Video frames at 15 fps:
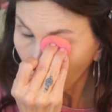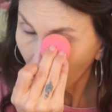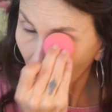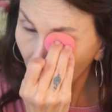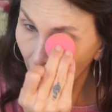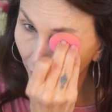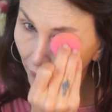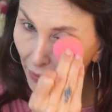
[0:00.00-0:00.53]

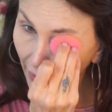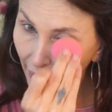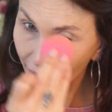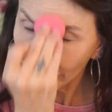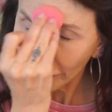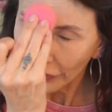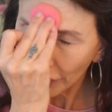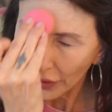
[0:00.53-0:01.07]

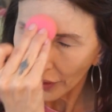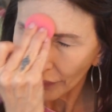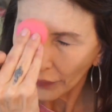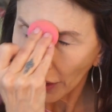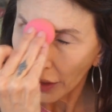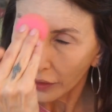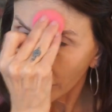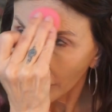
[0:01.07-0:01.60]
I'm
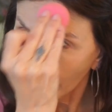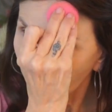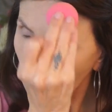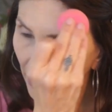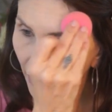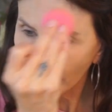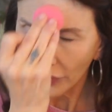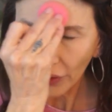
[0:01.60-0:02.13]
from
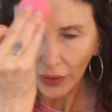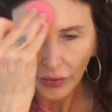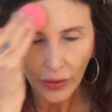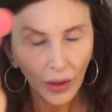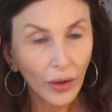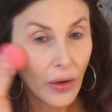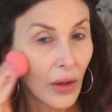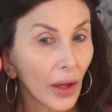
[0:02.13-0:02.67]
Columbia, South
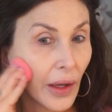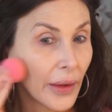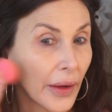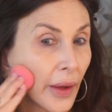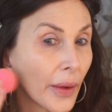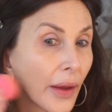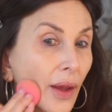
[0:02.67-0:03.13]
Carolina,